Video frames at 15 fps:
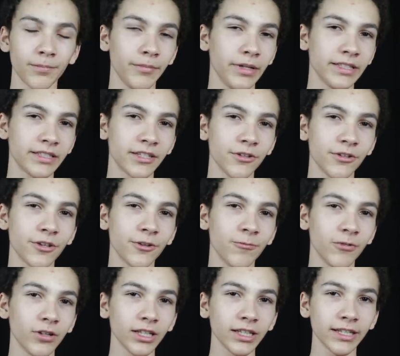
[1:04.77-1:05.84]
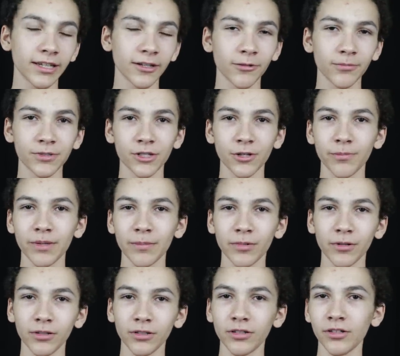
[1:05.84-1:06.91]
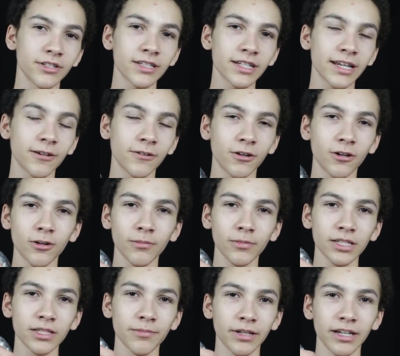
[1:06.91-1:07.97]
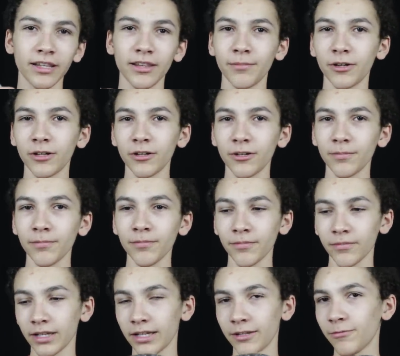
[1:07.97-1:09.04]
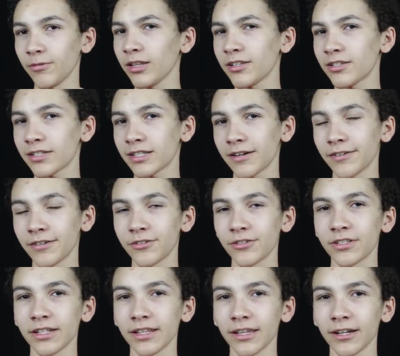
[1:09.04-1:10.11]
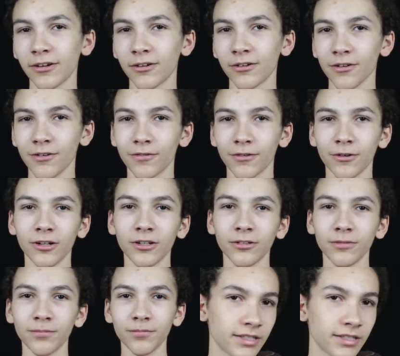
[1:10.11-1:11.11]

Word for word: means that you can really help show people just how harmless many of them are, and really just how interesting they are overall.